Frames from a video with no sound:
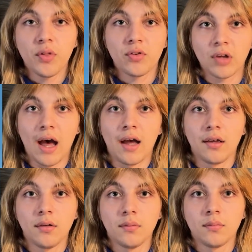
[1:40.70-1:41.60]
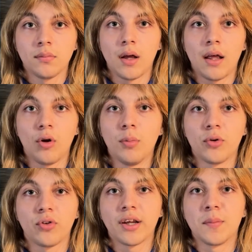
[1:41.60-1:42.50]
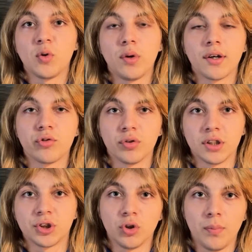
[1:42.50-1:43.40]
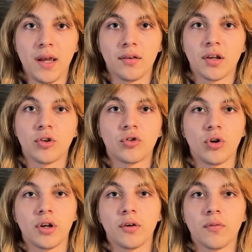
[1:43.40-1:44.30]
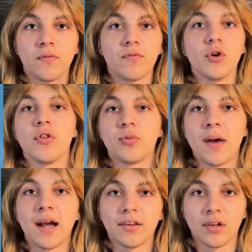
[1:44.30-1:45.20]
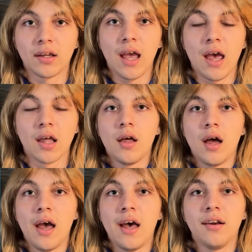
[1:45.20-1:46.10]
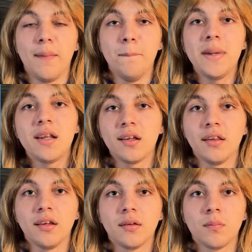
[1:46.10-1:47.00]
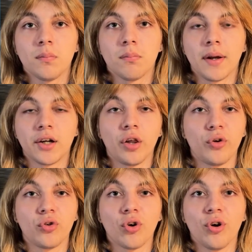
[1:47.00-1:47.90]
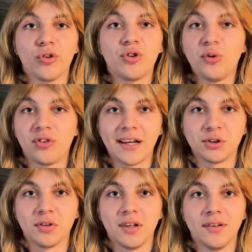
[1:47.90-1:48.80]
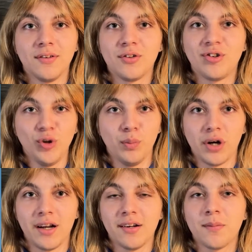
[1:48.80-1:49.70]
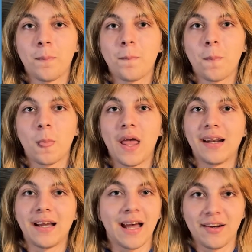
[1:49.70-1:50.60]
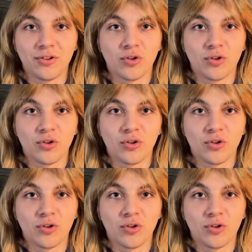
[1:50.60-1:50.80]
sky, almost like I'm doing a traditional painting, starting furthest back as I can, and immediately my colors are too saturated, too bright, and I had to start